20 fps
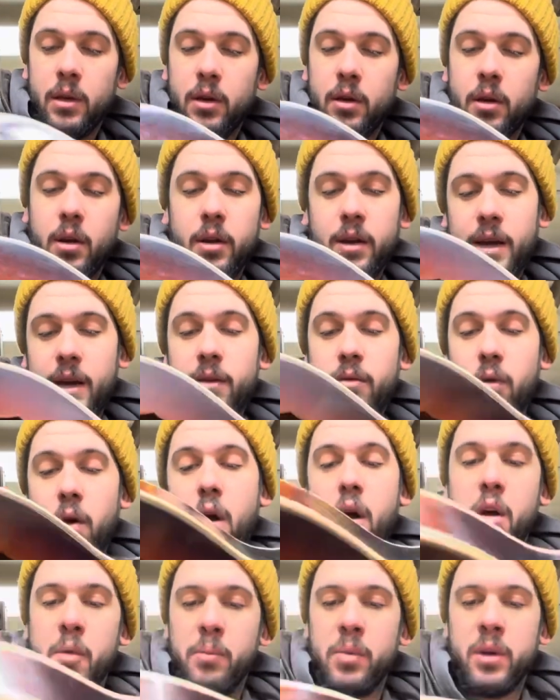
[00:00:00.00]
or not
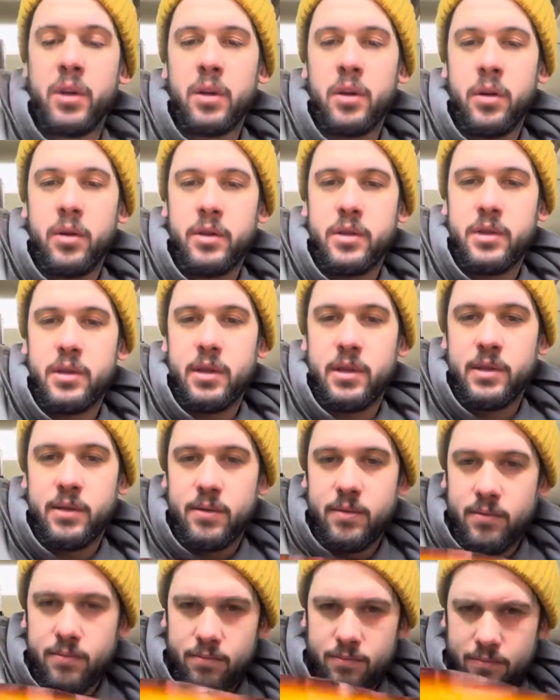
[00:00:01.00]
wrong, but you know, it's
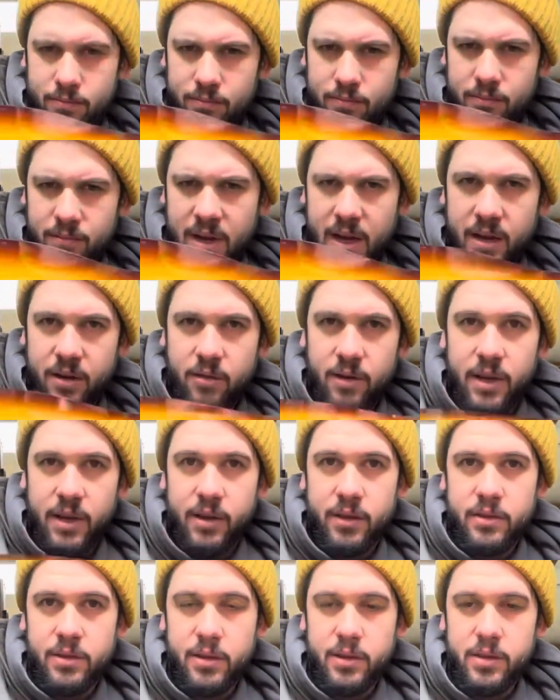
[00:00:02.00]
not great,
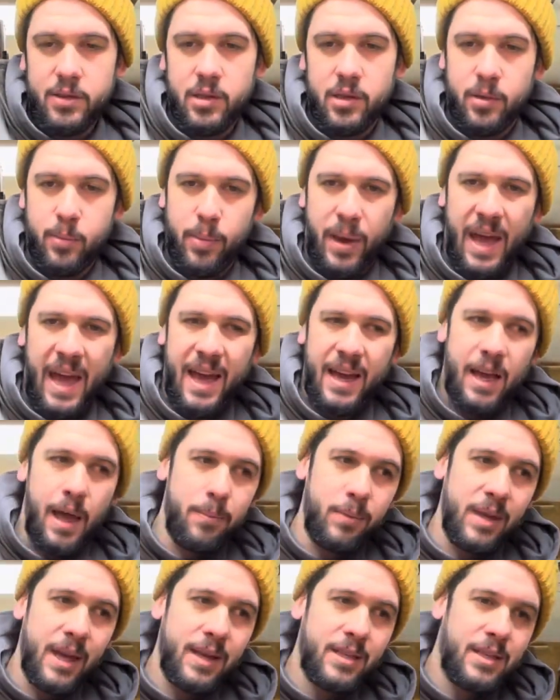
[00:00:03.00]
because you can see the back. I'm
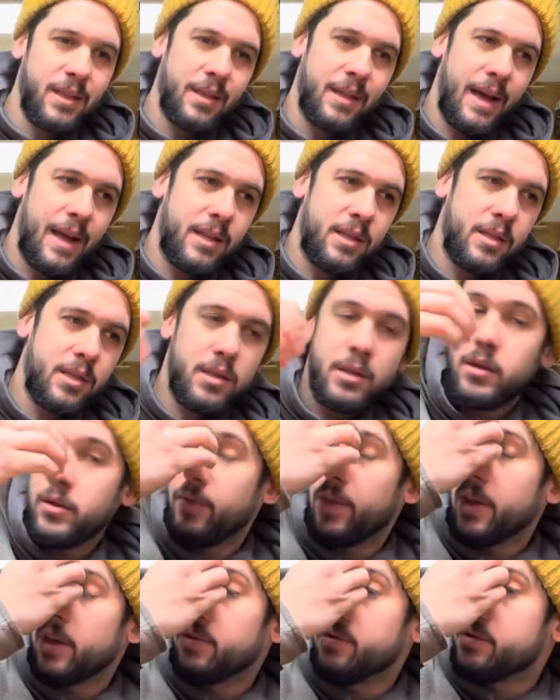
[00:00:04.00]
guessing
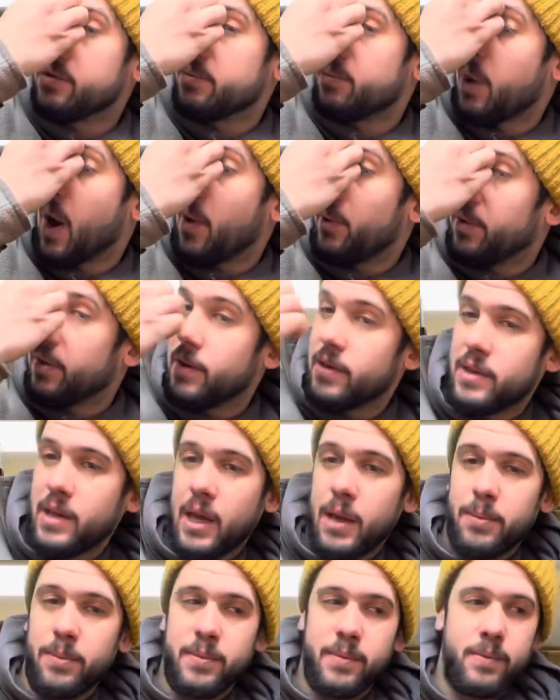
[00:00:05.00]
they used probably the
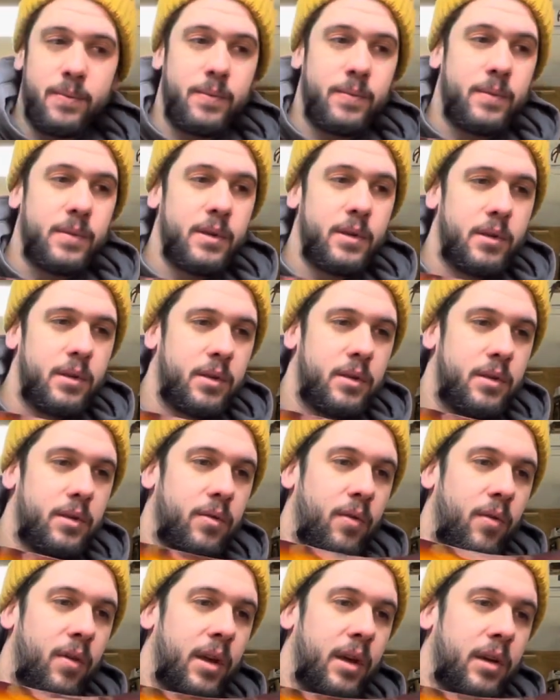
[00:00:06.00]
same
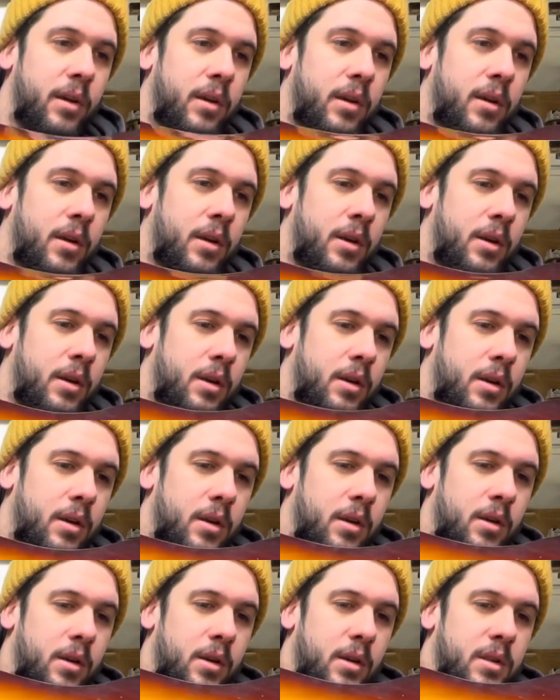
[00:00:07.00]
like
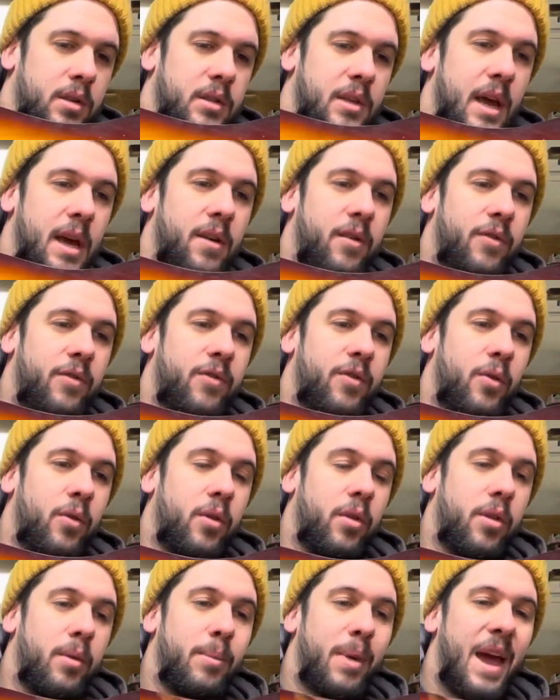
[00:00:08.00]
set for
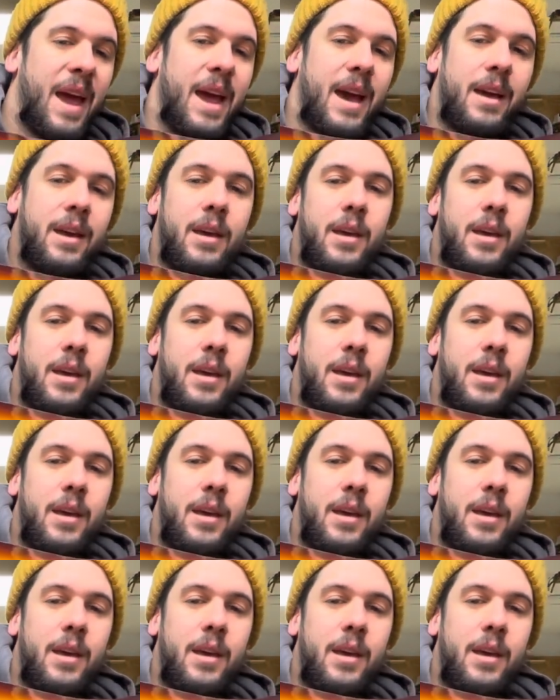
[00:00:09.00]
the back